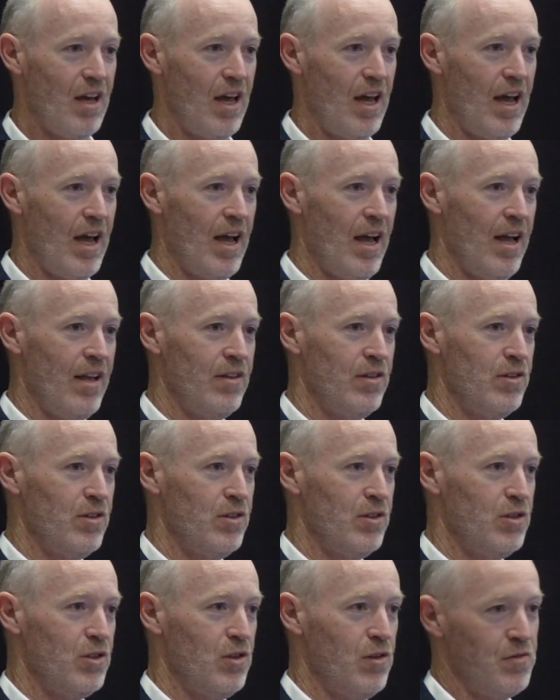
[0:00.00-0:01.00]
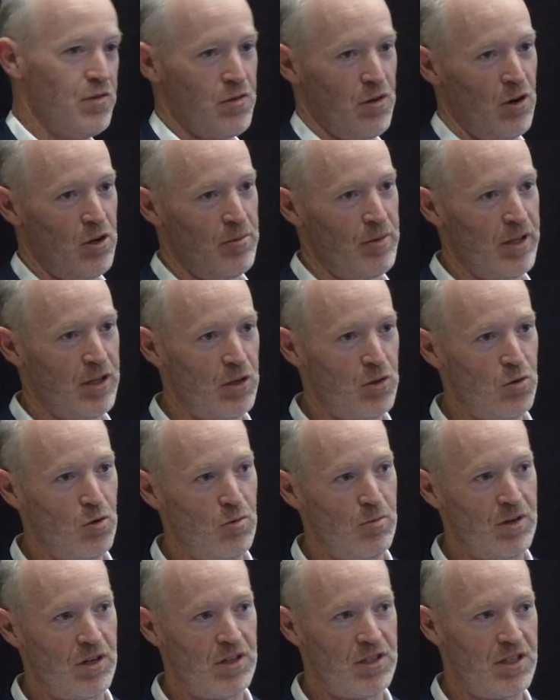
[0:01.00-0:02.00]
and you've thrown them out the
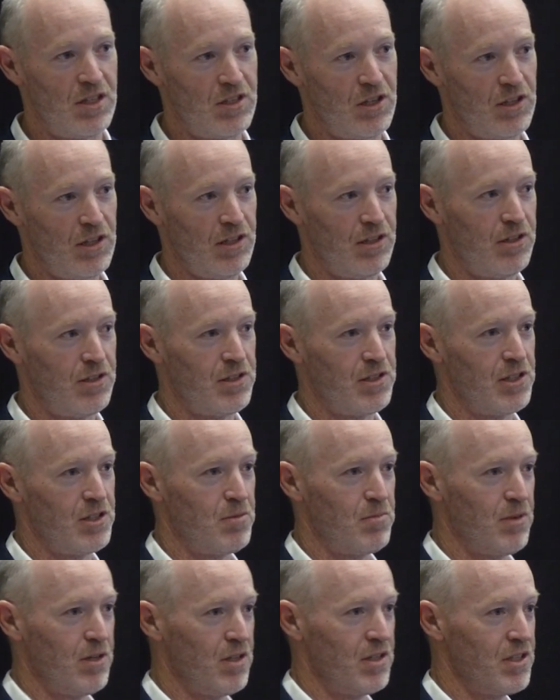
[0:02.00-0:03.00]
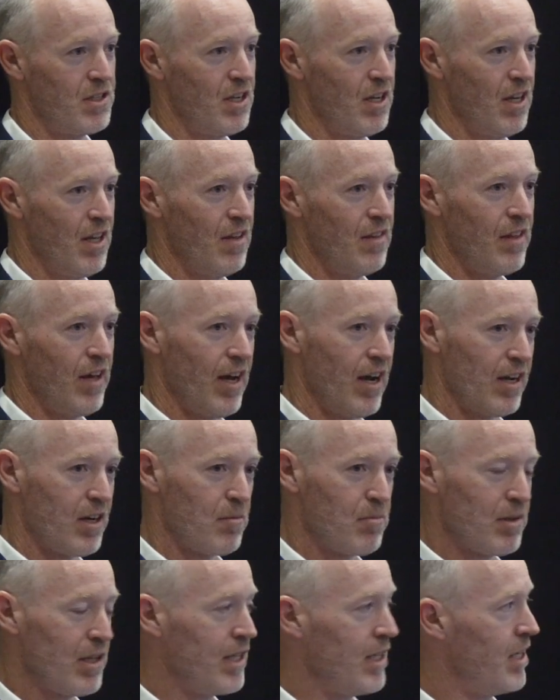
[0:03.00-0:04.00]
door because they're totally useless, because they are
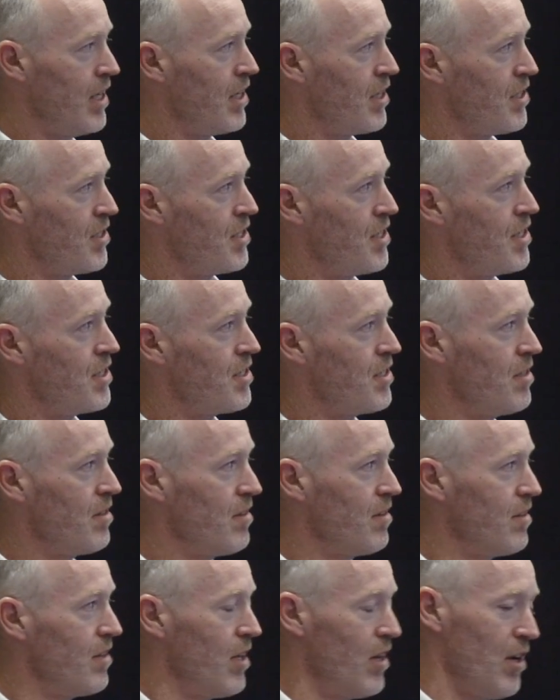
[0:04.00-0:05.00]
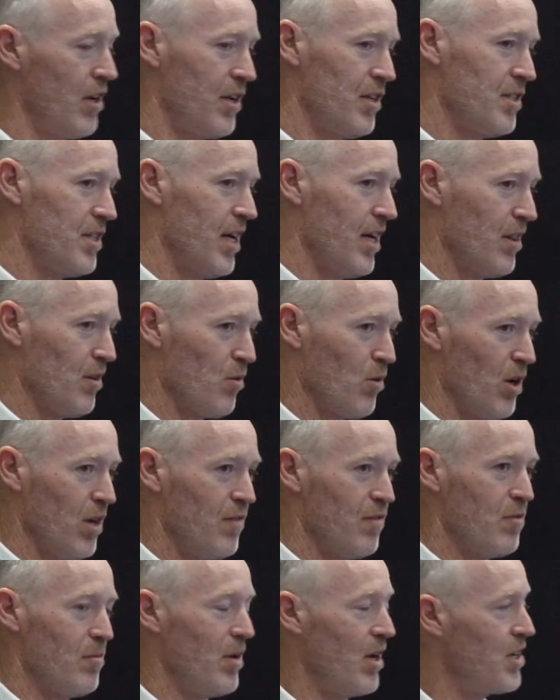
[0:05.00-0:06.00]
completely inconsistent, they don't contain the right
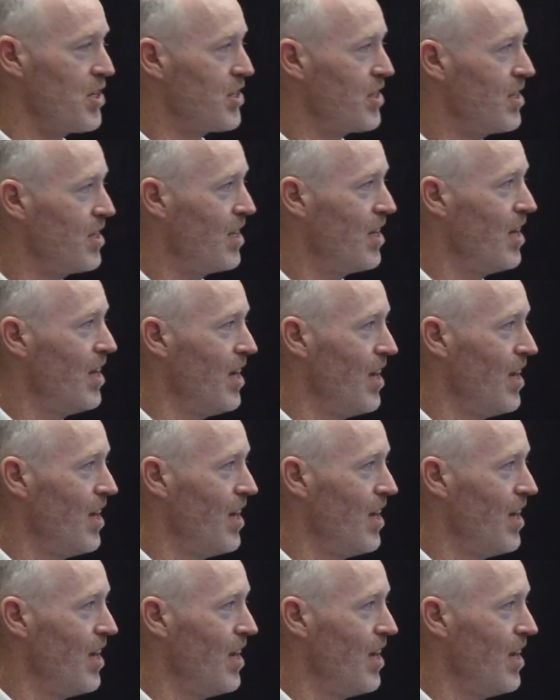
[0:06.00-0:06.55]
information,